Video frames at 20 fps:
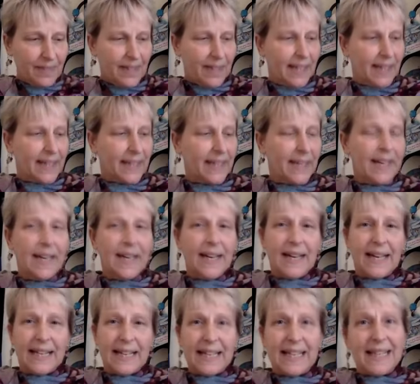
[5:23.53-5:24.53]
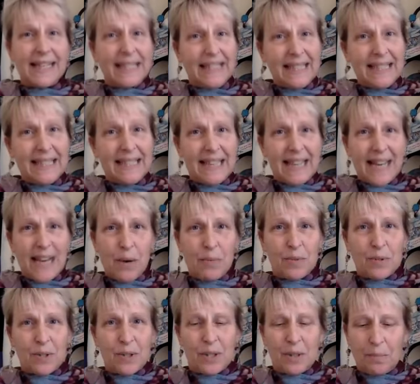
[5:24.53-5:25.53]
And again, I did say I
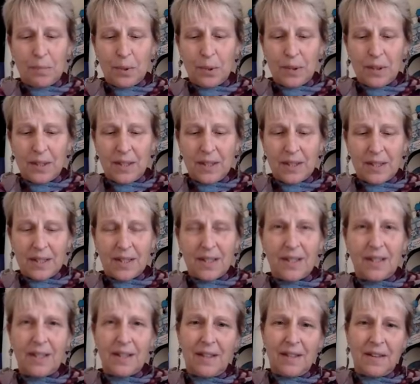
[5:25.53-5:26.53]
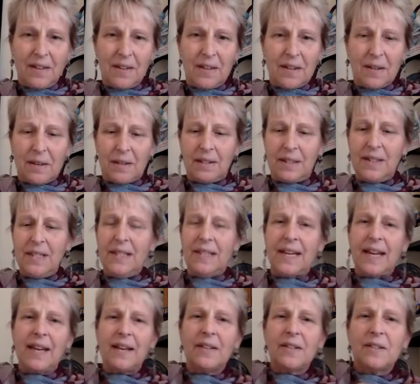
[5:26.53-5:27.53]
was going to put this in the
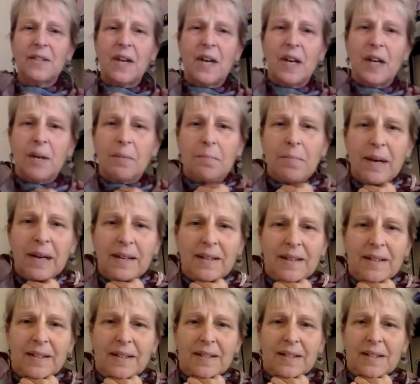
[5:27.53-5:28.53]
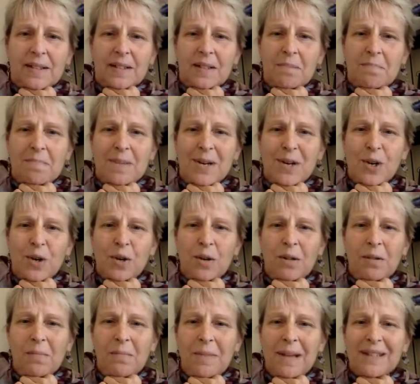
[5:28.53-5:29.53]
details, but it's the
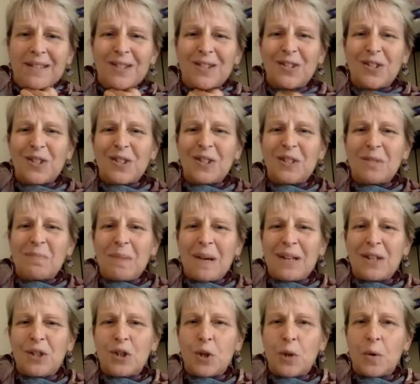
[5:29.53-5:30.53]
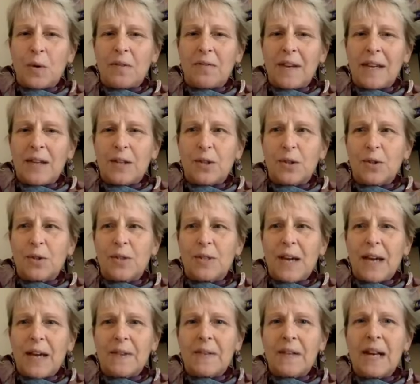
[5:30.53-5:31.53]
Miracle Messages by Joan of Angels
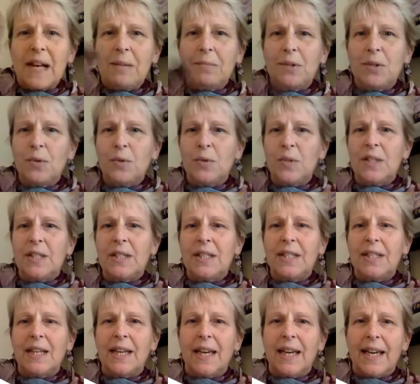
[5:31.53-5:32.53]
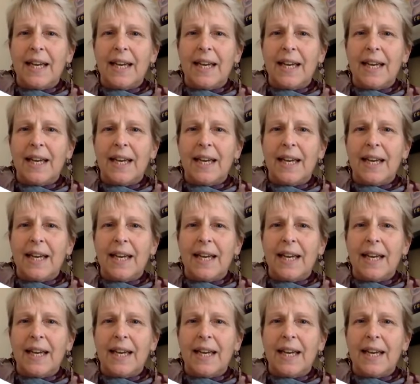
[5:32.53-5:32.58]
deck that I'm using.